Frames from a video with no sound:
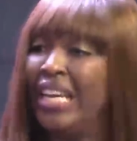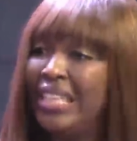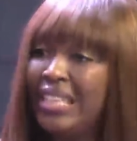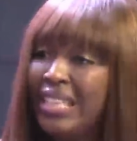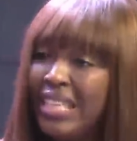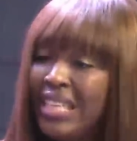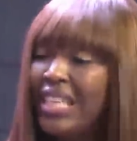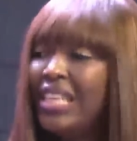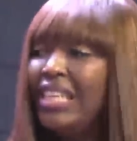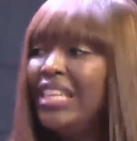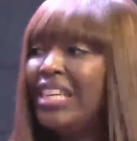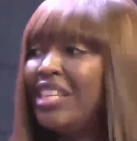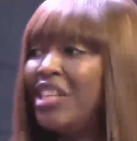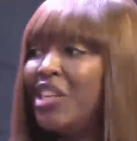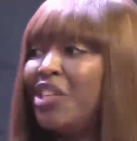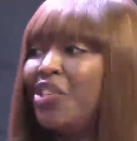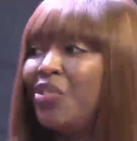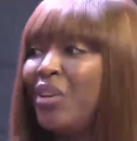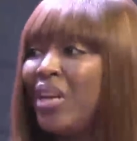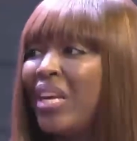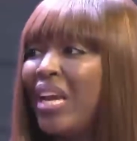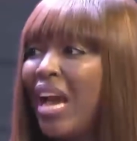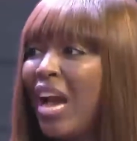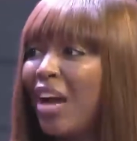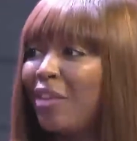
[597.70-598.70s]
He didn't
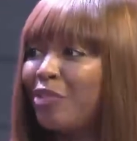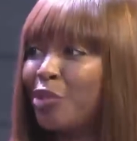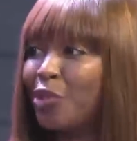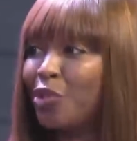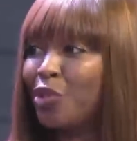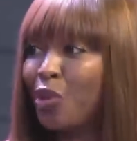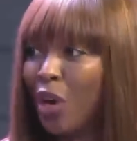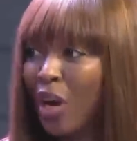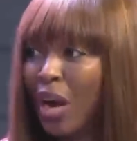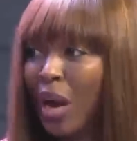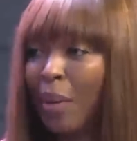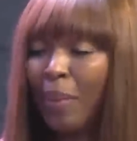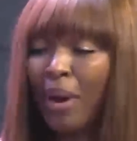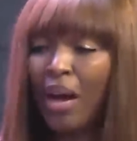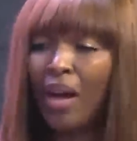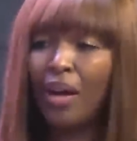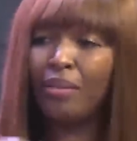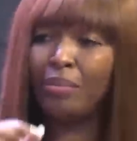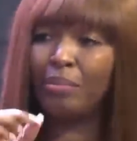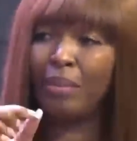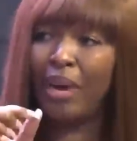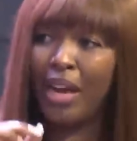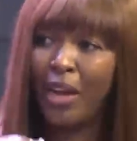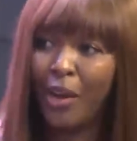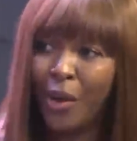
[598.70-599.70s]
necessarily have to talk
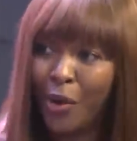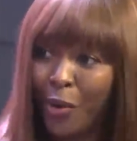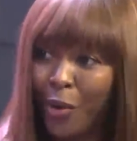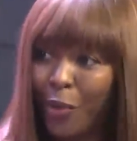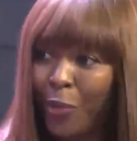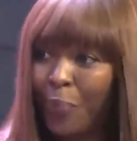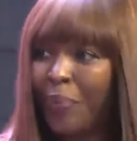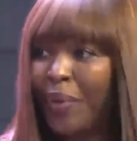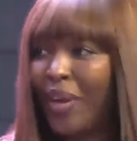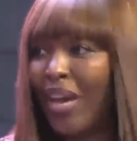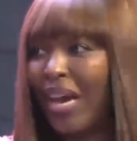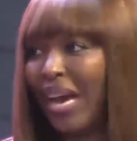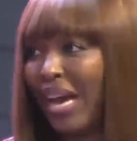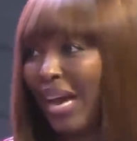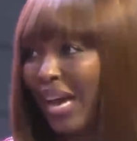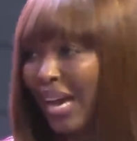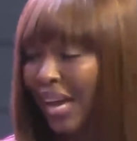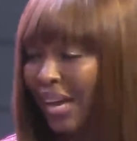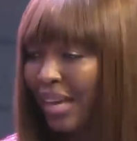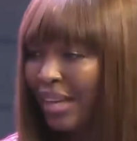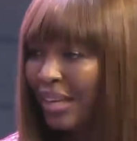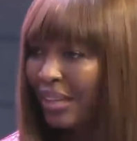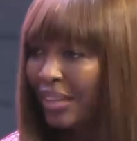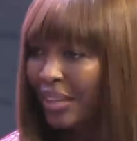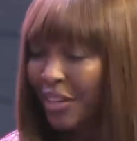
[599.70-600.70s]
about
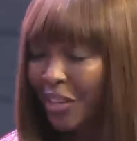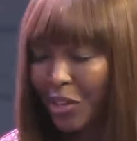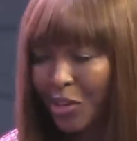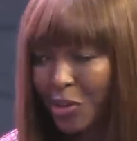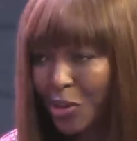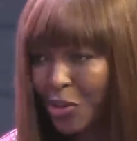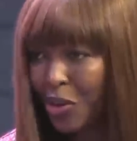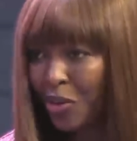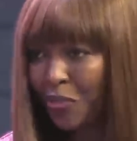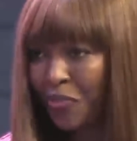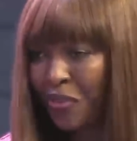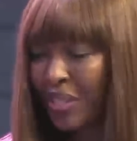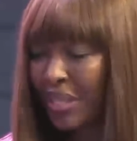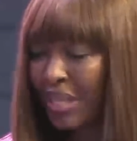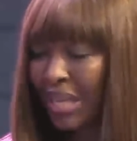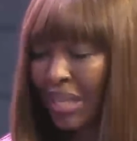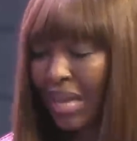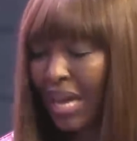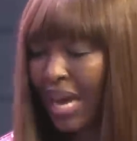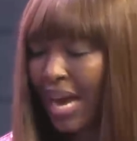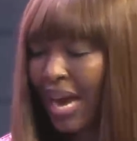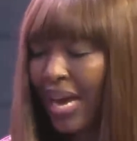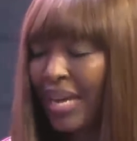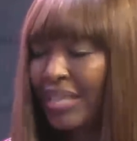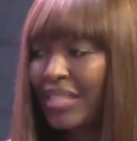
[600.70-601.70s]
myopia, you know, your physical
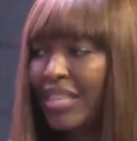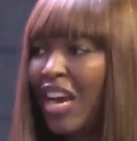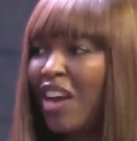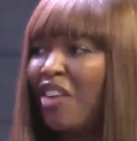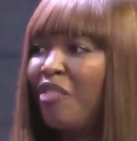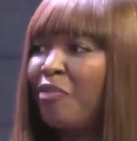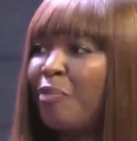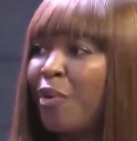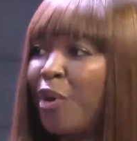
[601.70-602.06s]
eyes have